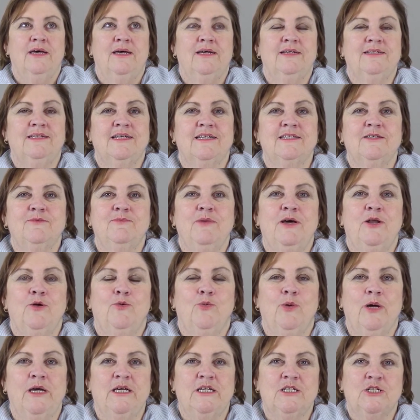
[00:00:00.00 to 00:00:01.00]
it doesn't matter
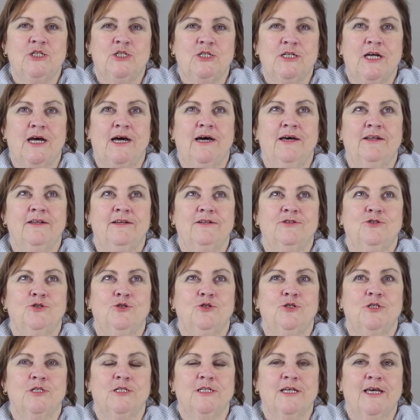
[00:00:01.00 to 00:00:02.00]
where you started,
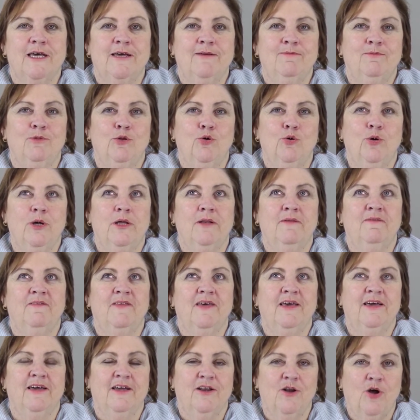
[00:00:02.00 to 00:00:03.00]
you just keep looking,
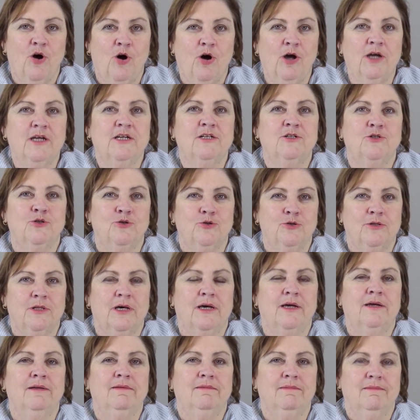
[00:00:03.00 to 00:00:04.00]
thinking, I can do
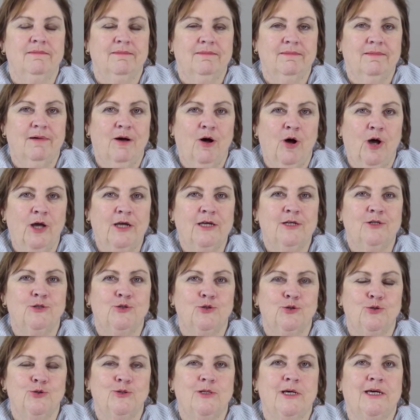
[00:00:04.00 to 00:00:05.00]
that. I can
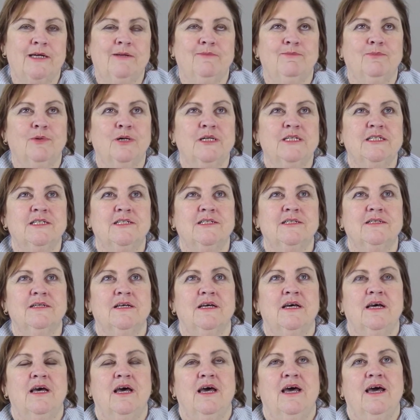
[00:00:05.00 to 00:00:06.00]
do that.
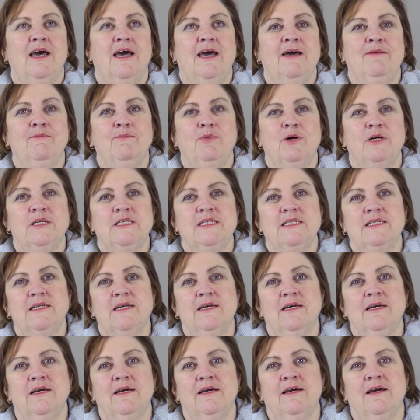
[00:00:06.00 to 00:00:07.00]
By
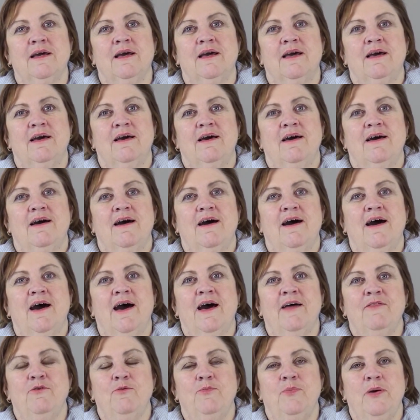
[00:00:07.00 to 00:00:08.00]
seeing
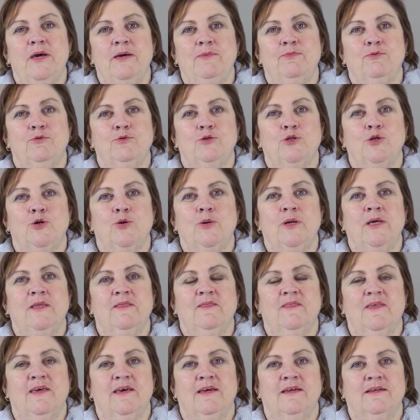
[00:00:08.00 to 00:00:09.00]
other people
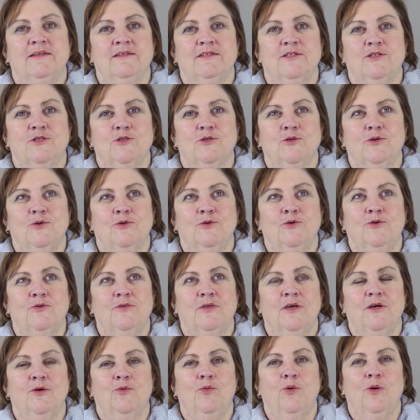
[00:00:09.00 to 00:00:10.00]
doing things, you
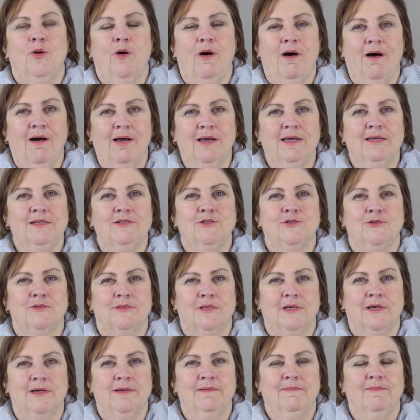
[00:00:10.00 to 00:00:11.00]
think, well, I can do
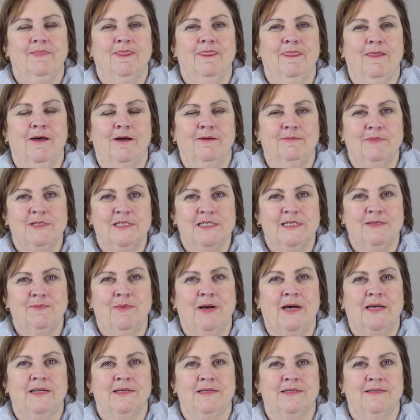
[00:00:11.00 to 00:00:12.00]
that. I'm as
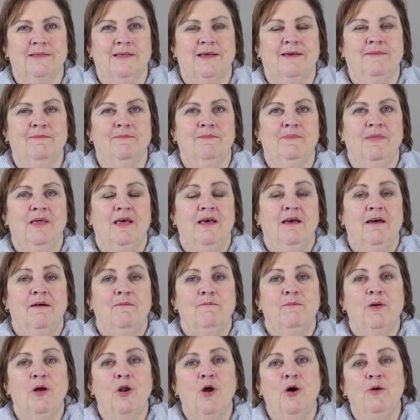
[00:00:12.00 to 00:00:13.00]
smart as them,
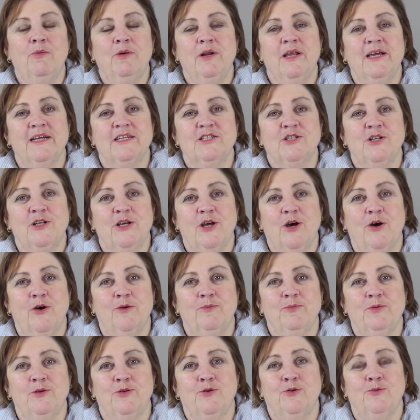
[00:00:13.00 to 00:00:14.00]
but I would actually
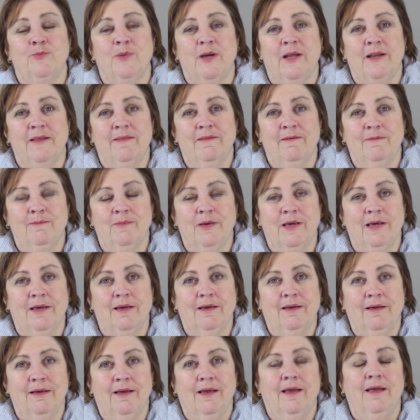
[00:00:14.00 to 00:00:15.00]
hope you do better than
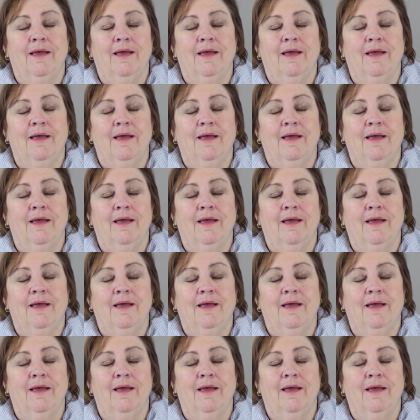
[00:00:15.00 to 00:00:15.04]
me.